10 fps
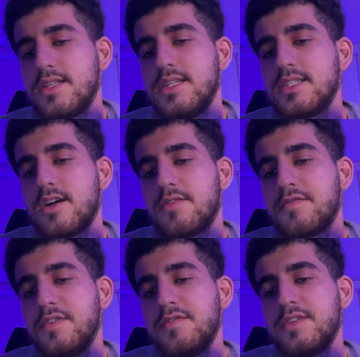These are
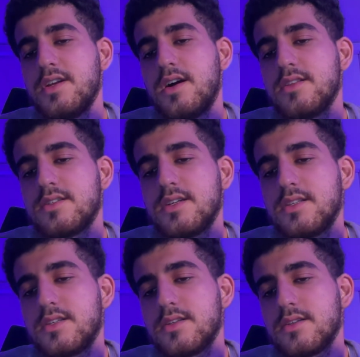
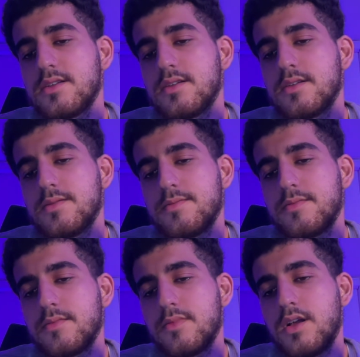1500s
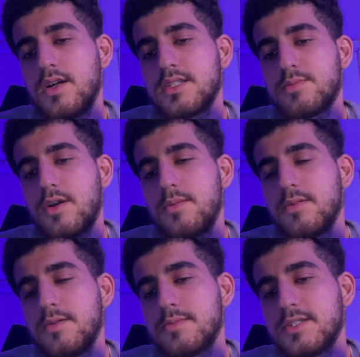plus
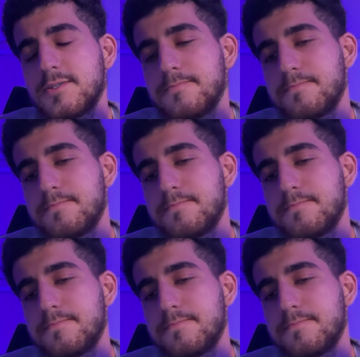problems.